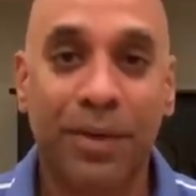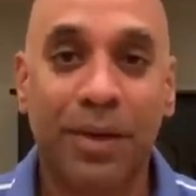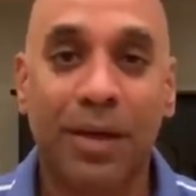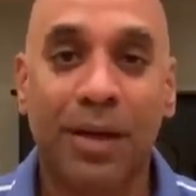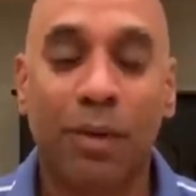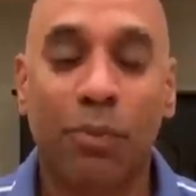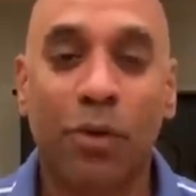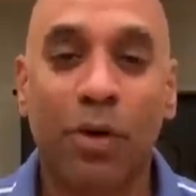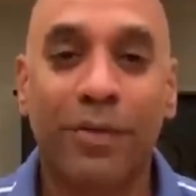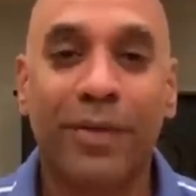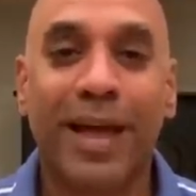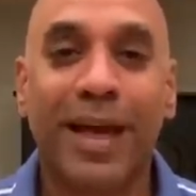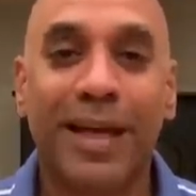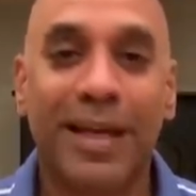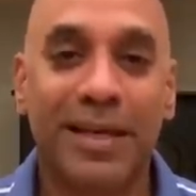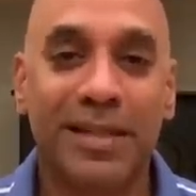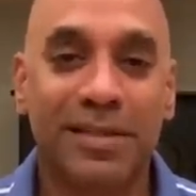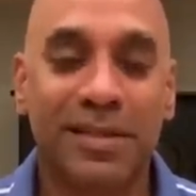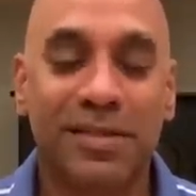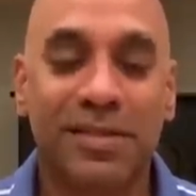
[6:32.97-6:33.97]
And what that
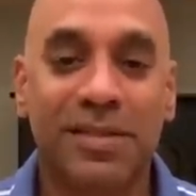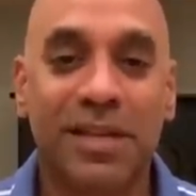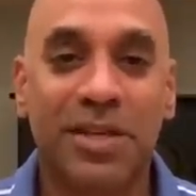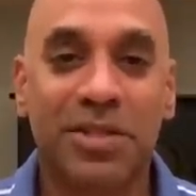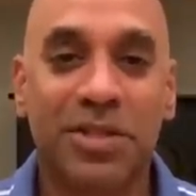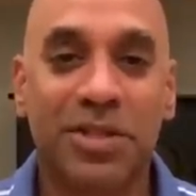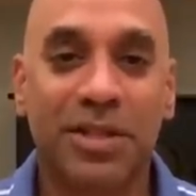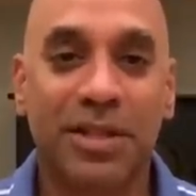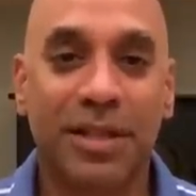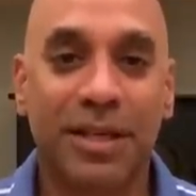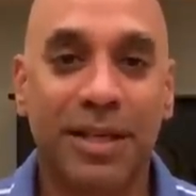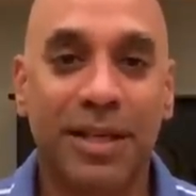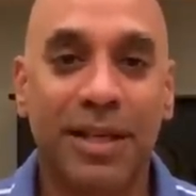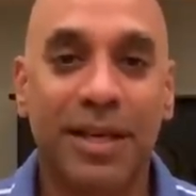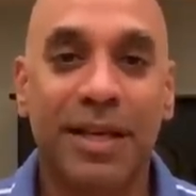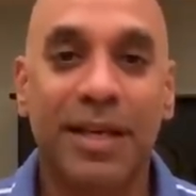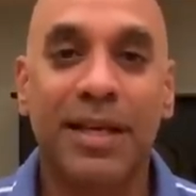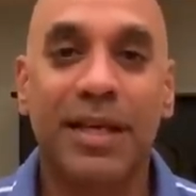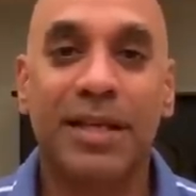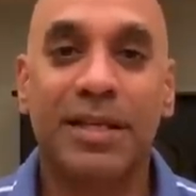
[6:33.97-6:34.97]
is essentially
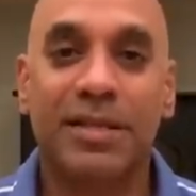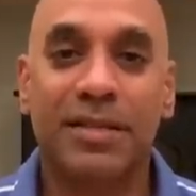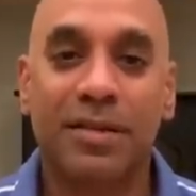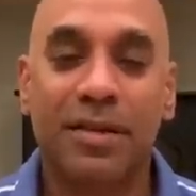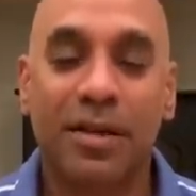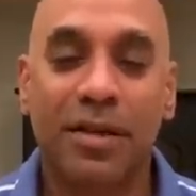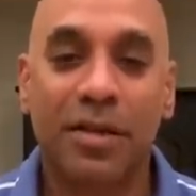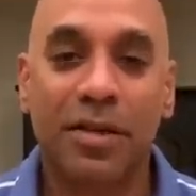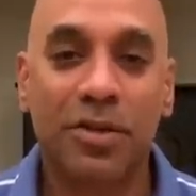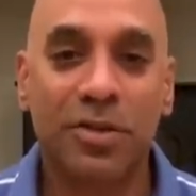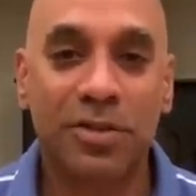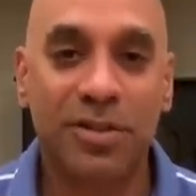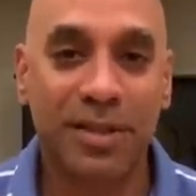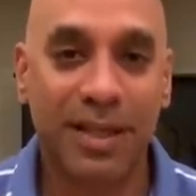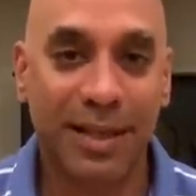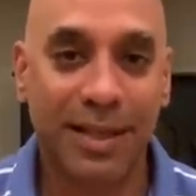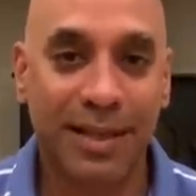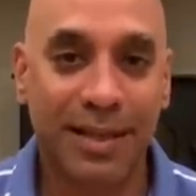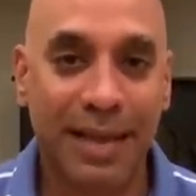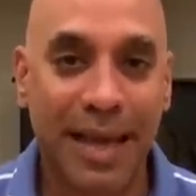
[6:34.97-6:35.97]
is an acoustic
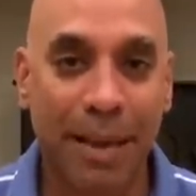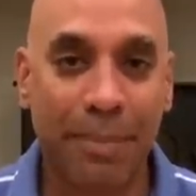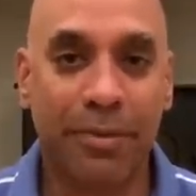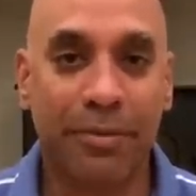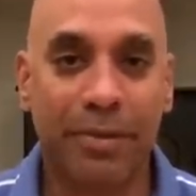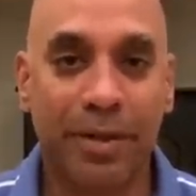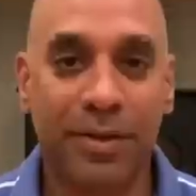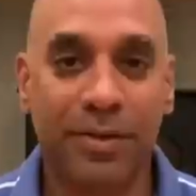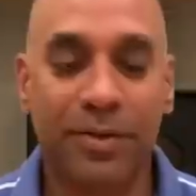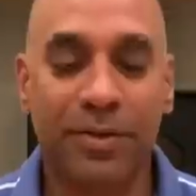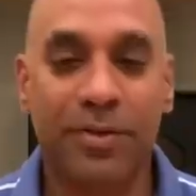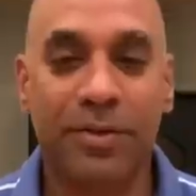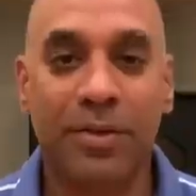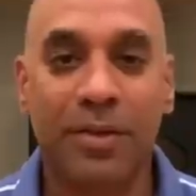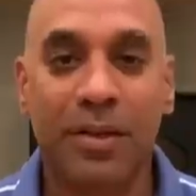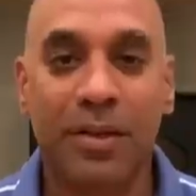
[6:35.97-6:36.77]
labyrinth.